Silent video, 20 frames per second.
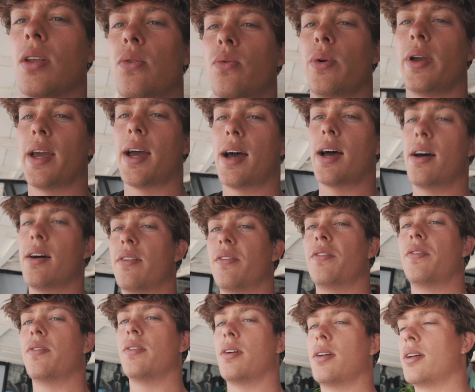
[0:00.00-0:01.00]
We have
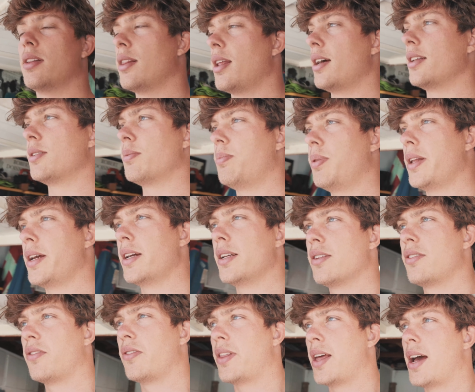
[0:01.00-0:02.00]
lots of plans
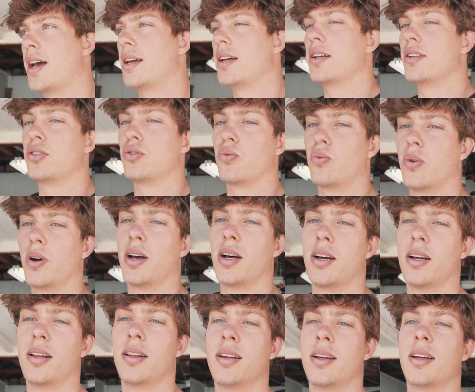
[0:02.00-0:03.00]
for that as
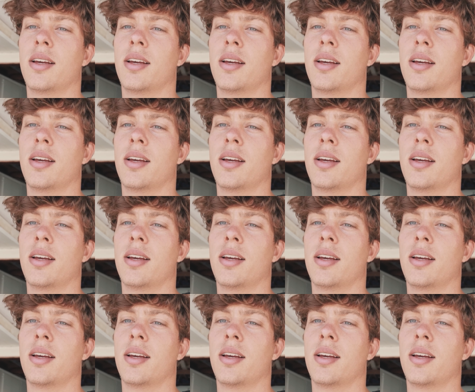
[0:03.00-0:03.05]
well.